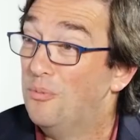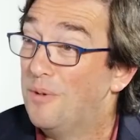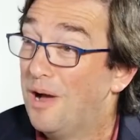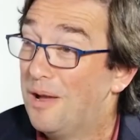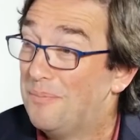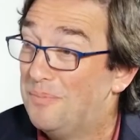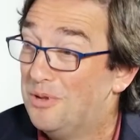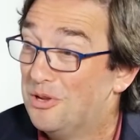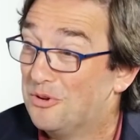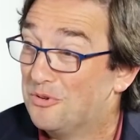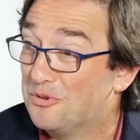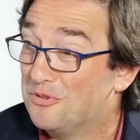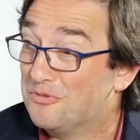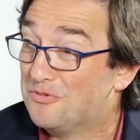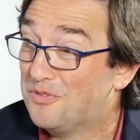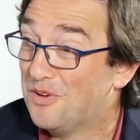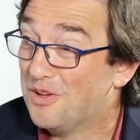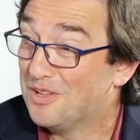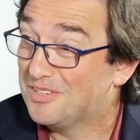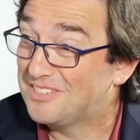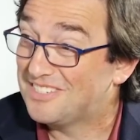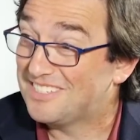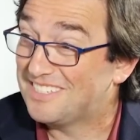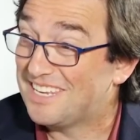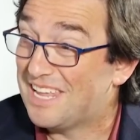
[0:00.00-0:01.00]
might be a good
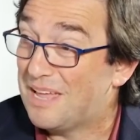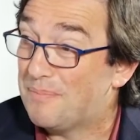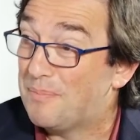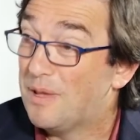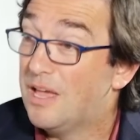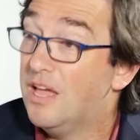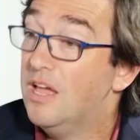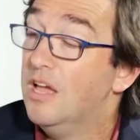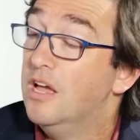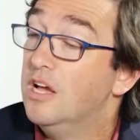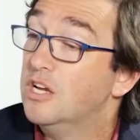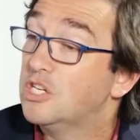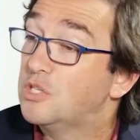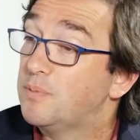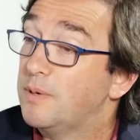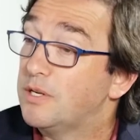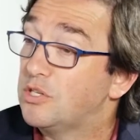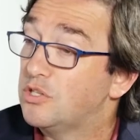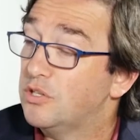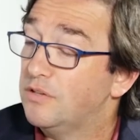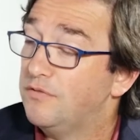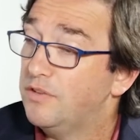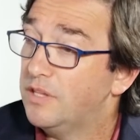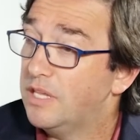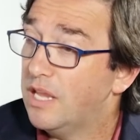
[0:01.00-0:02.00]
first step,
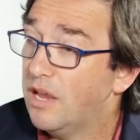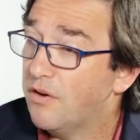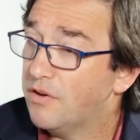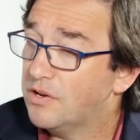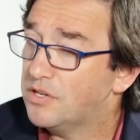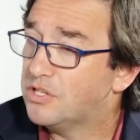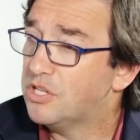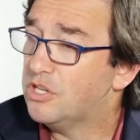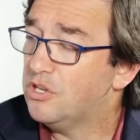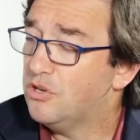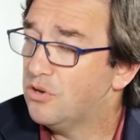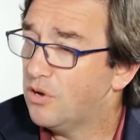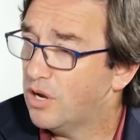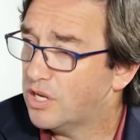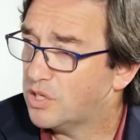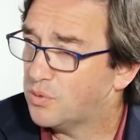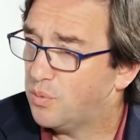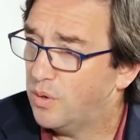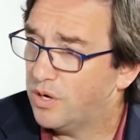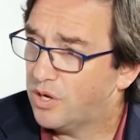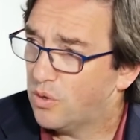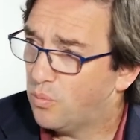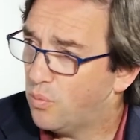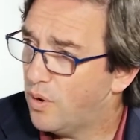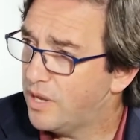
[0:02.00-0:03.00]
especially for the areas that you guys
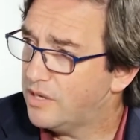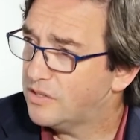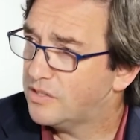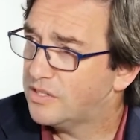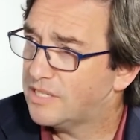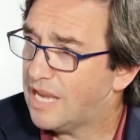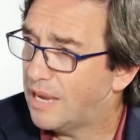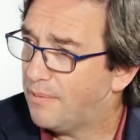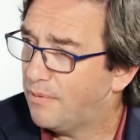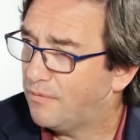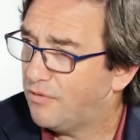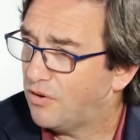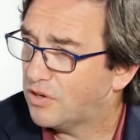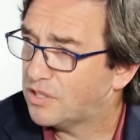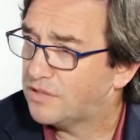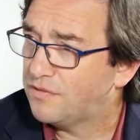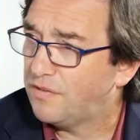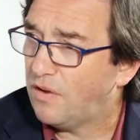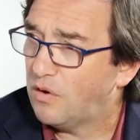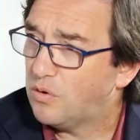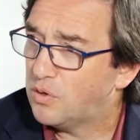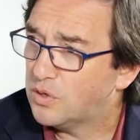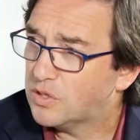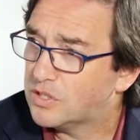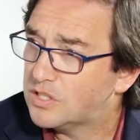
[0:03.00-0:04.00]
work in. Where does SaberVox
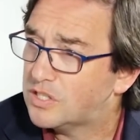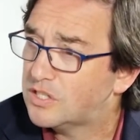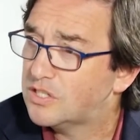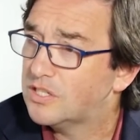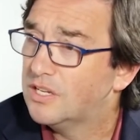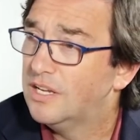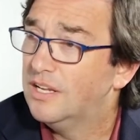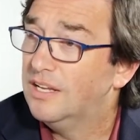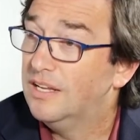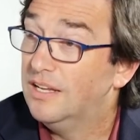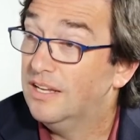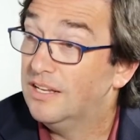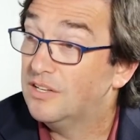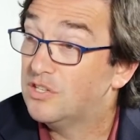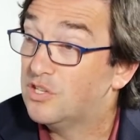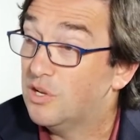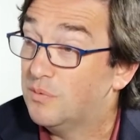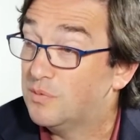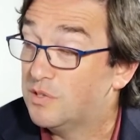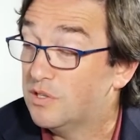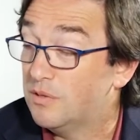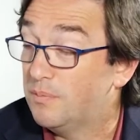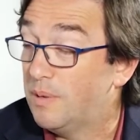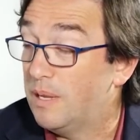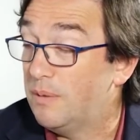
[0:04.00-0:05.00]
focus in
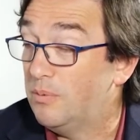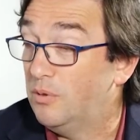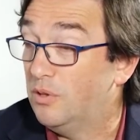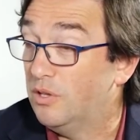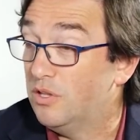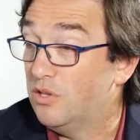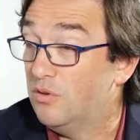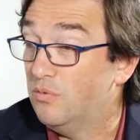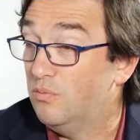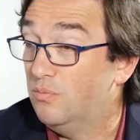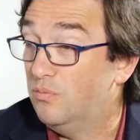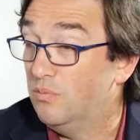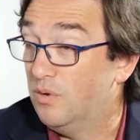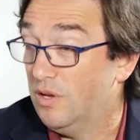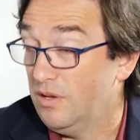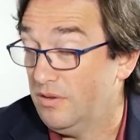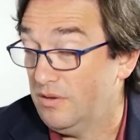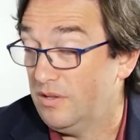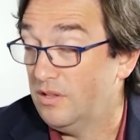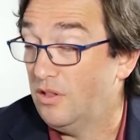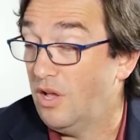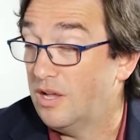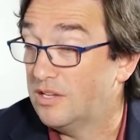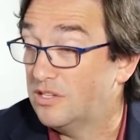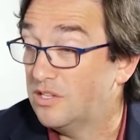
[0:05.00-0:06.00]
terms of the people,
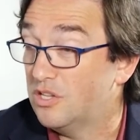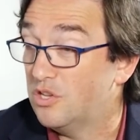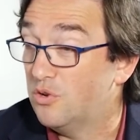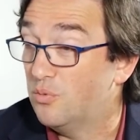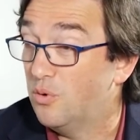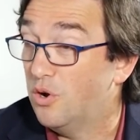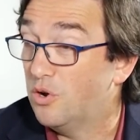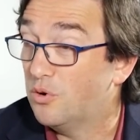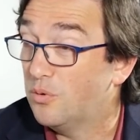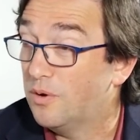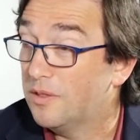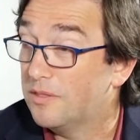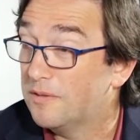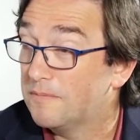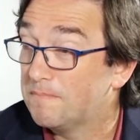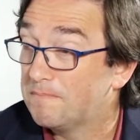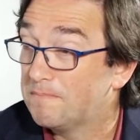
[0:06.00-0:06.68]
clients that you work with?